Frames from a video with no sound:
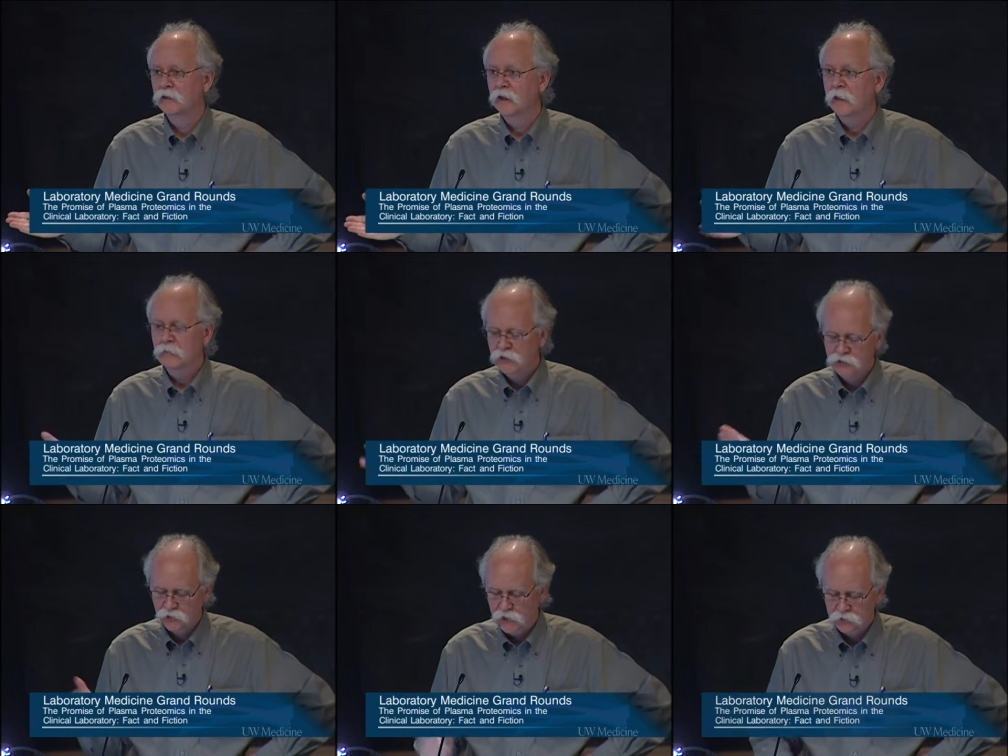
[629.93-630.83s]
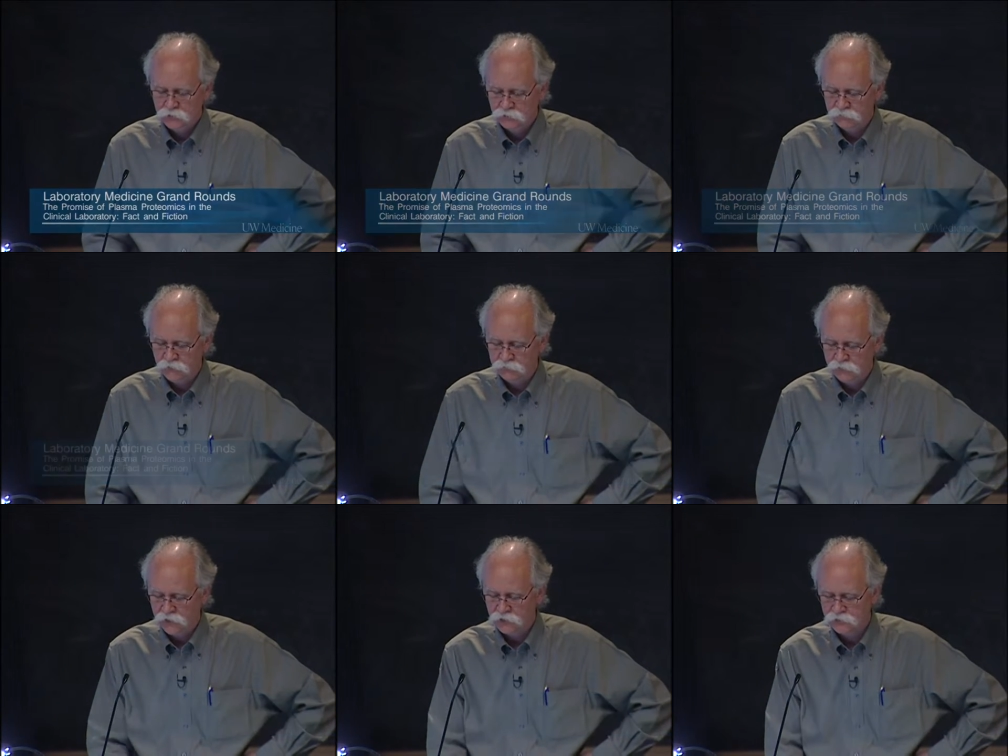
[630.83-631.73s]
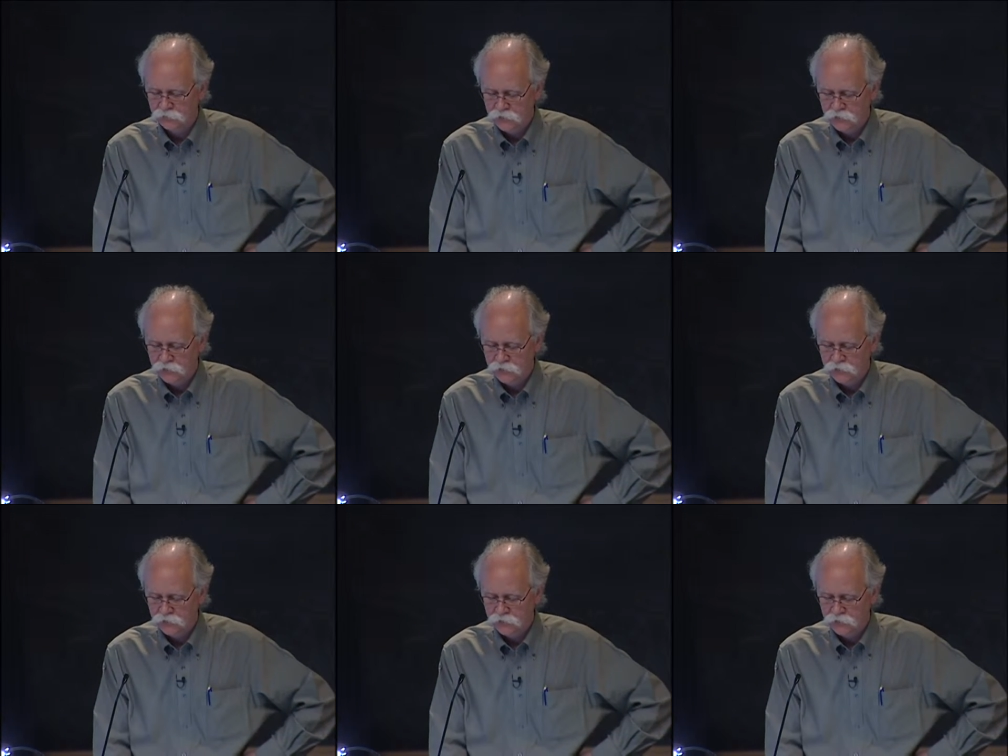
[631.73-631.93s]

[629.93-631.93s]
and that means you can't do the verification.